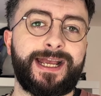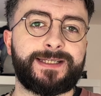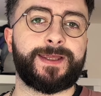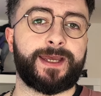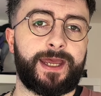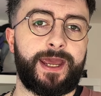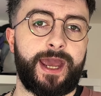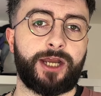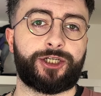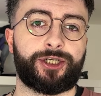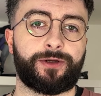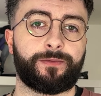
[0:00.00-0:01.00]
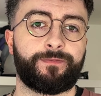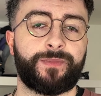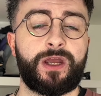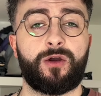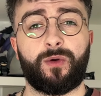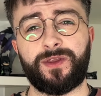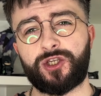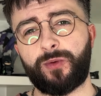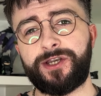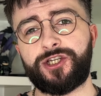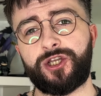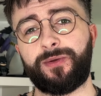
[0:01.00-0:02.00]
the key issue. When the
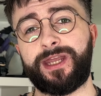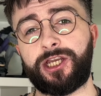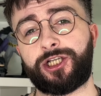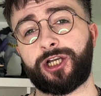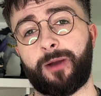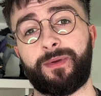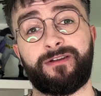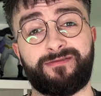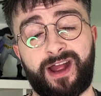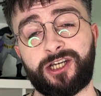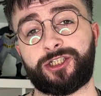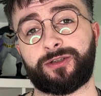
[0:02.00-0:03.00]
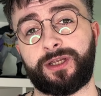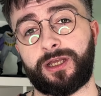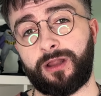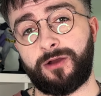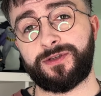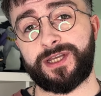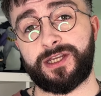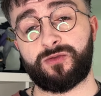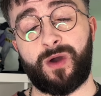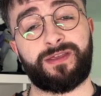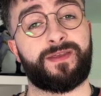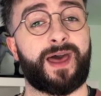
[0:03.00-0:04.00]
Switch 2 eShop eventually closes,
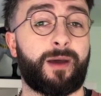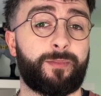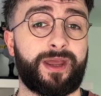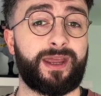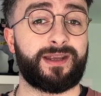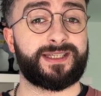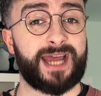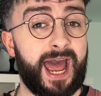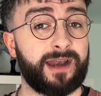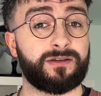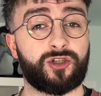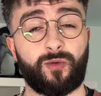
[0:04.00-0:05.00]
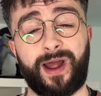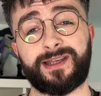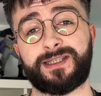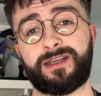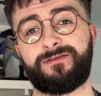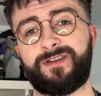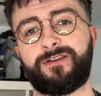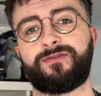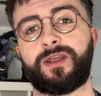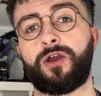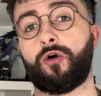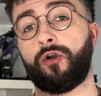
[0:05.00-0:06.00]
whether that be 10, 20,
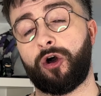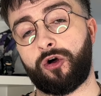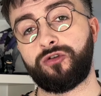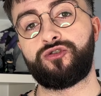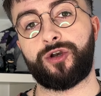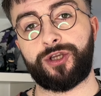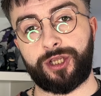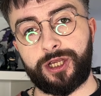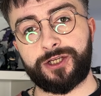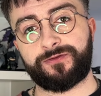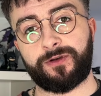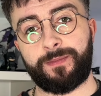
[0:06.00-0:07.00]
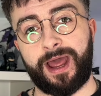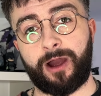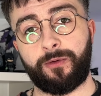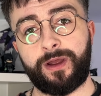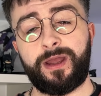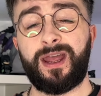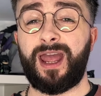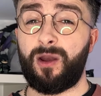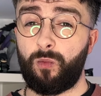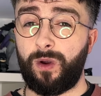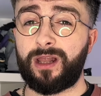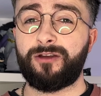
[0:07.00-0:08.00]
50 or 100 years from now, it
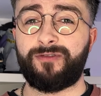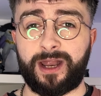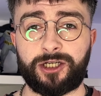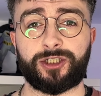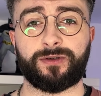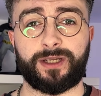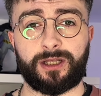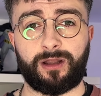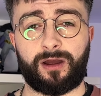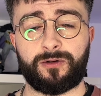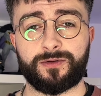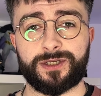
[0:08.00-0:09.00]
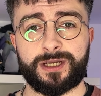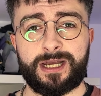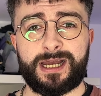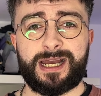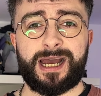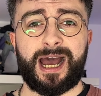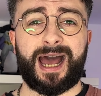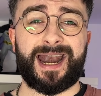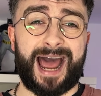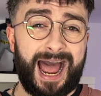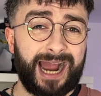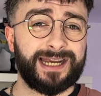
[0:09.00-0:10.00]
will eventually close, and
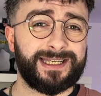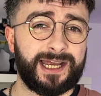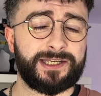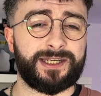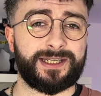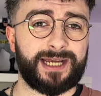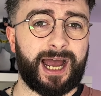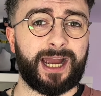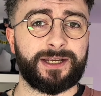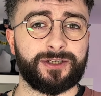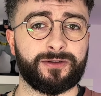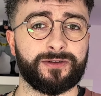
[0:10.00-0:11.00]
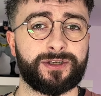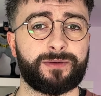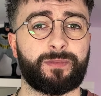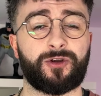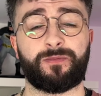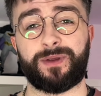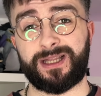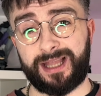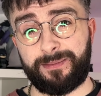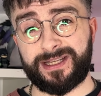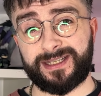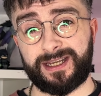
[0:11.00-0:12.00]
access to titles could be
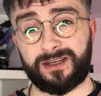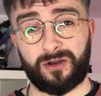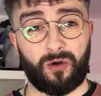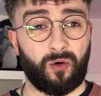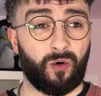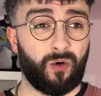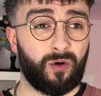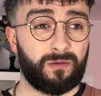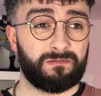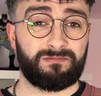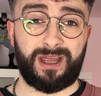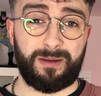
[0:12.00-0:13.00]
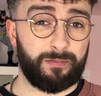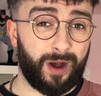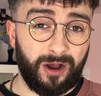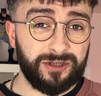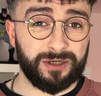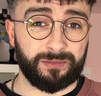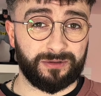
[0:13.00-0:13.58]
limited or impossible.